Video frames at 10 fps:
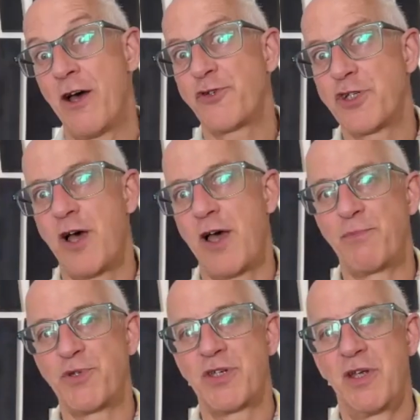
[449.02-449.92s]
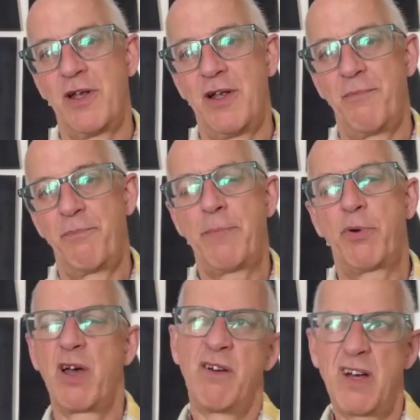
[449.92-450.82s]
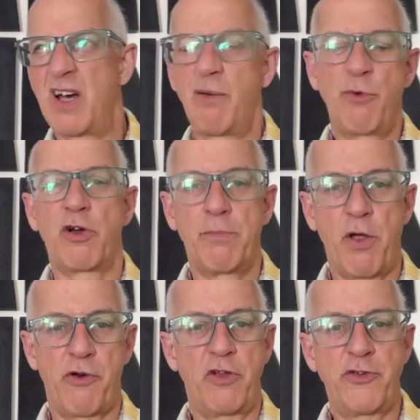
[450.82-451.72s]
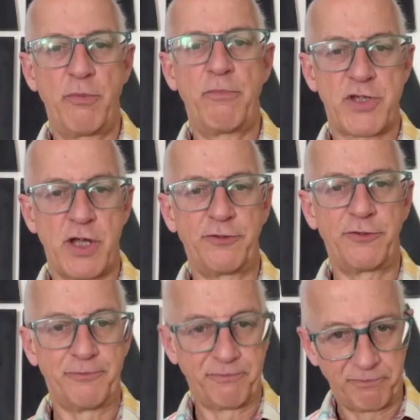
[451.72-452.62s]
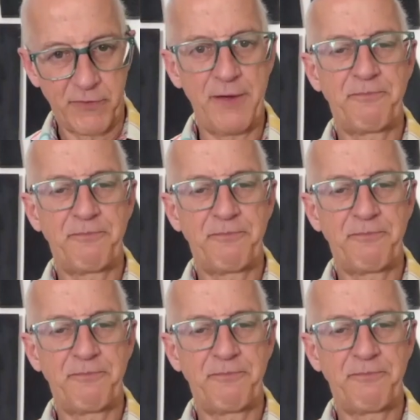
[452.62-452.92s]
times, people go, I'm not going to bother, I'll do it myself. Okay.